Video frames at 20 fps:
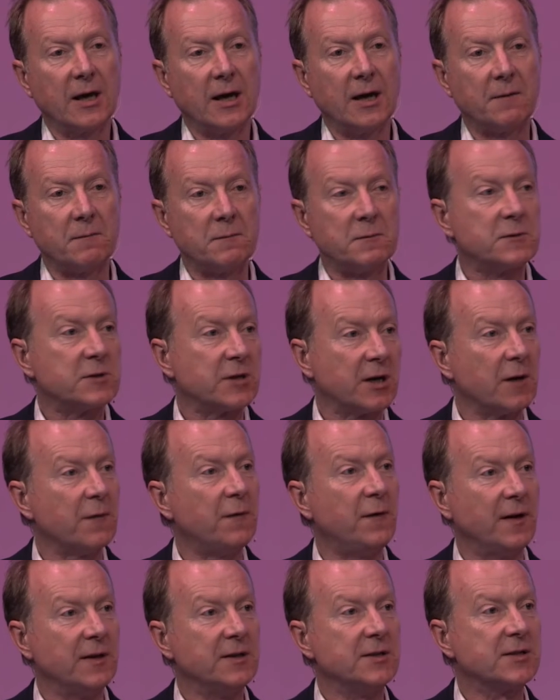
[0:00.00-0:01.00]
at trying to
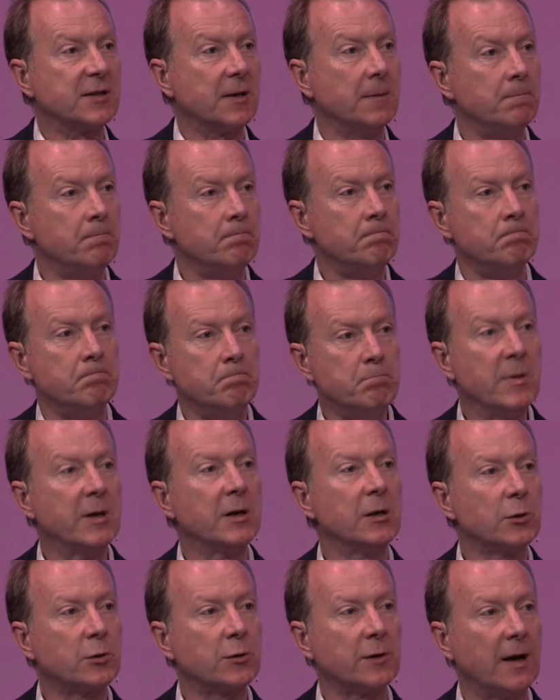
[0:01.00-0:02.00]
find some
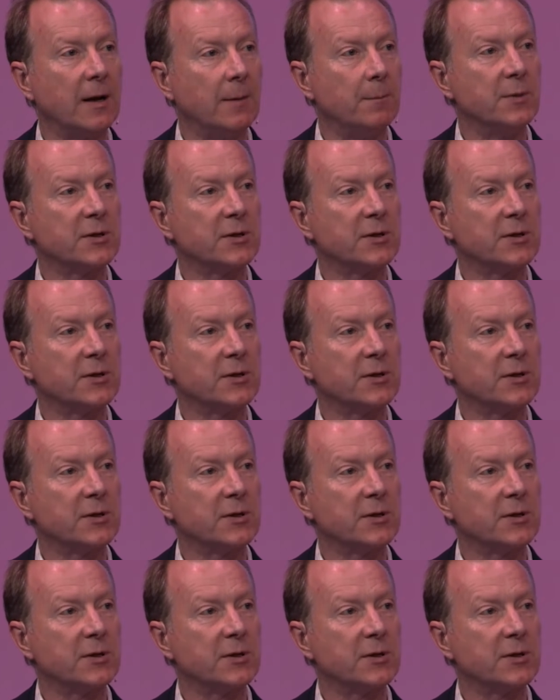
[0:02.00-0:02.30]
middle ground